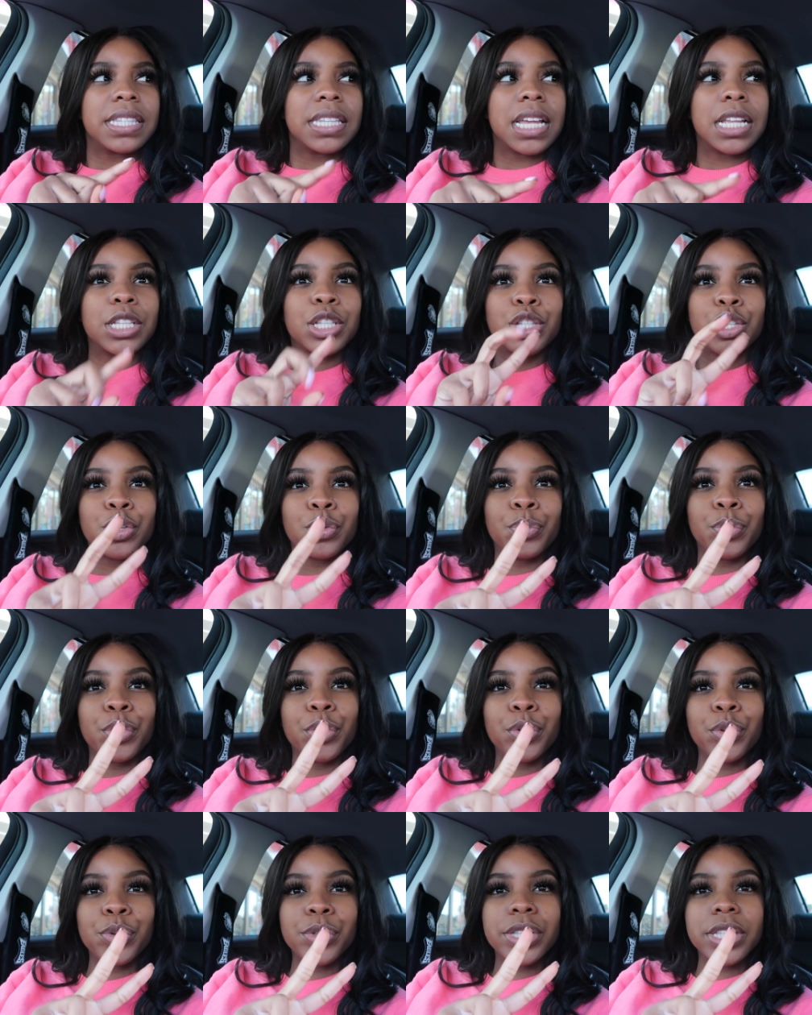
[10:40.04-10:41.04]
since two
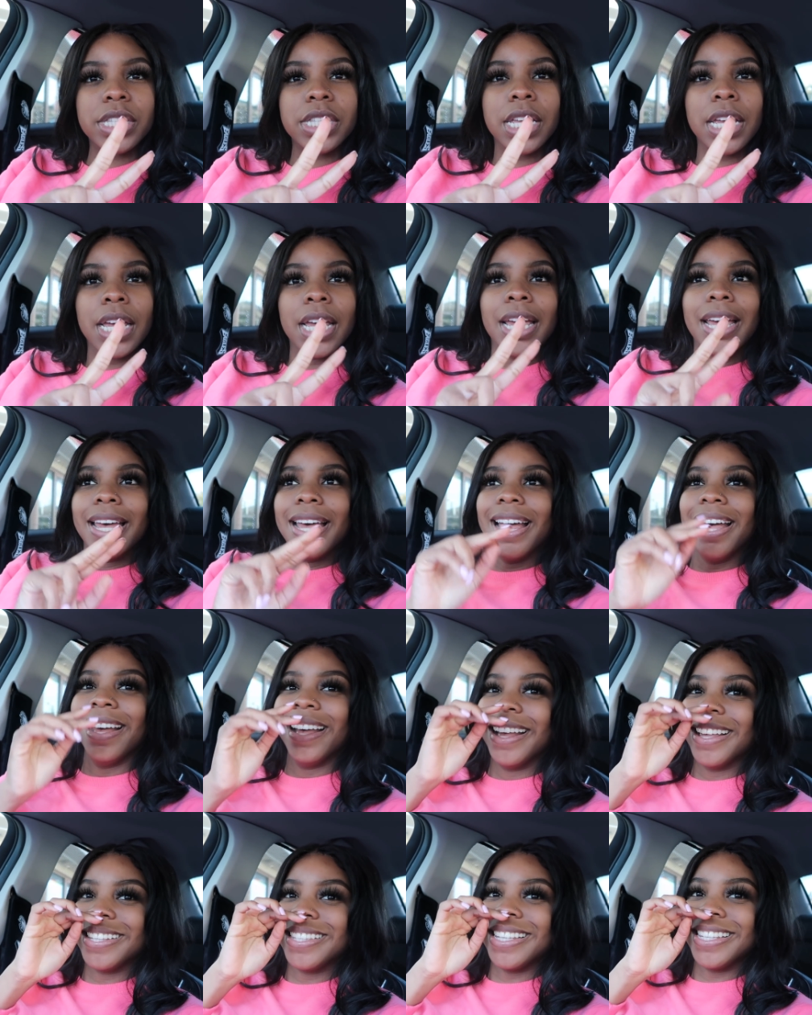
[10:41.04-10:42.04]
moons. Yeah.
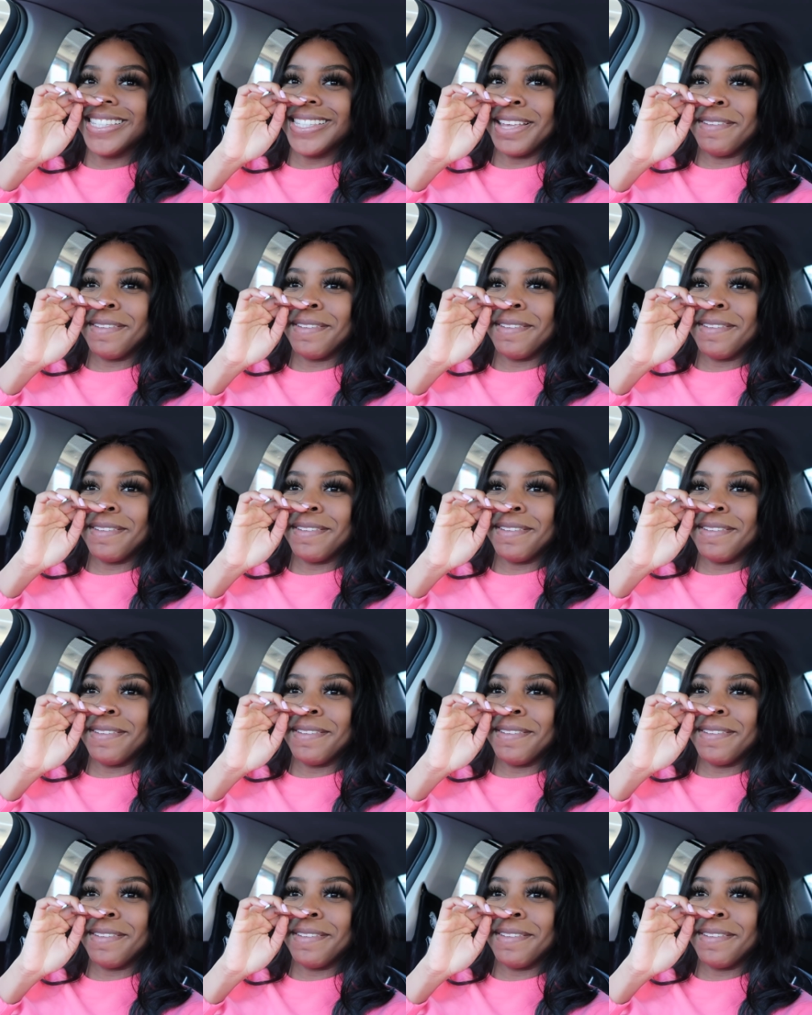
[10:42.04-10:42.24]
since